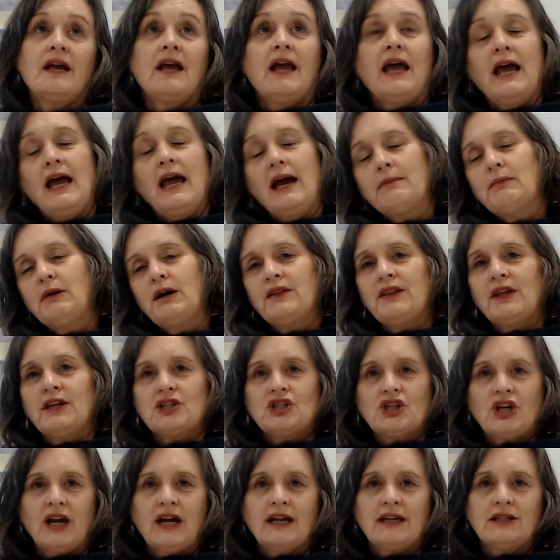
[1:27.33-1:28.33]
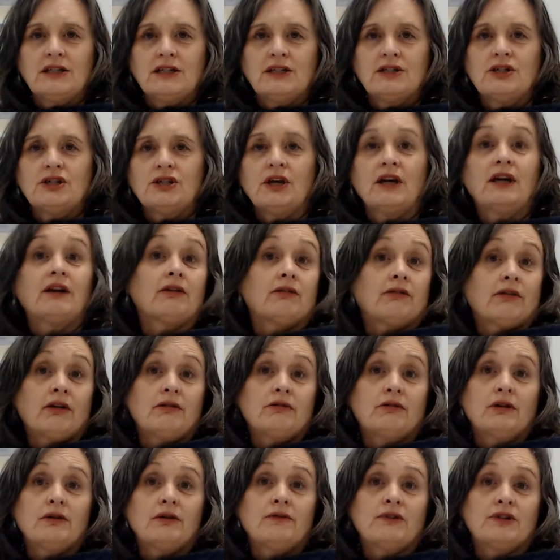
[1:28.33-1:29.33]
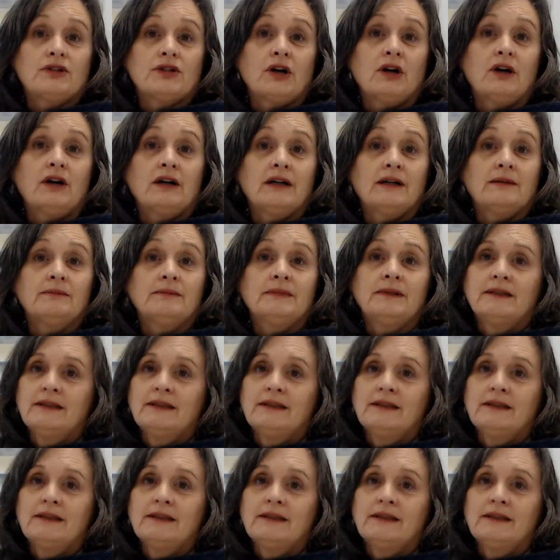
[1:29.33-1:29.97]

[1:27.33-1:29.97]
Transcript: How might that change and grow over time?